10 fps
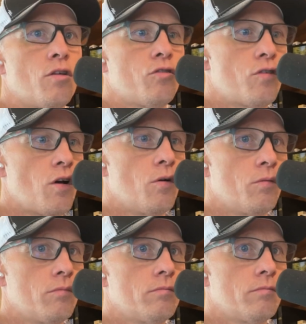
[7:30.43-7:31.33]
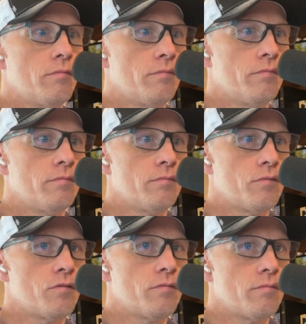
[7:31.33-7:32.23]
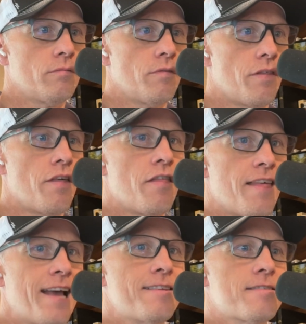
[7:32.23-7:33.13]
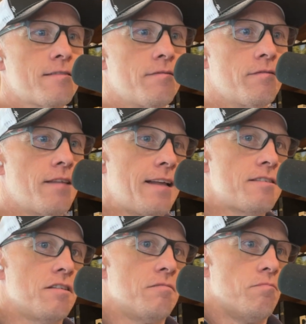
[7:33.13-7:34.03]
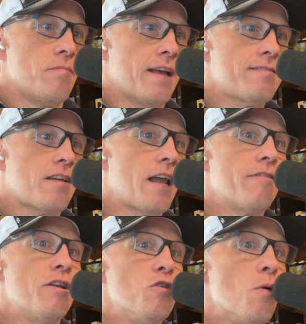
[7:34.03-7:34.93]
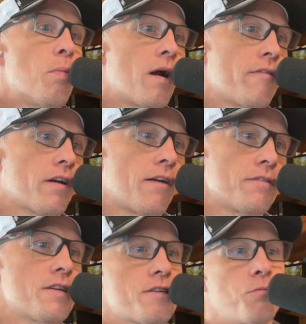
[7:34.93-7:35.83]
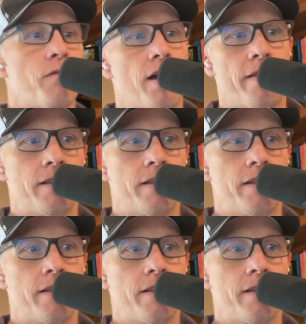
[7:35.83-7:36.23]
So th that's that's a that's kind of a new part of the conversation that we've had on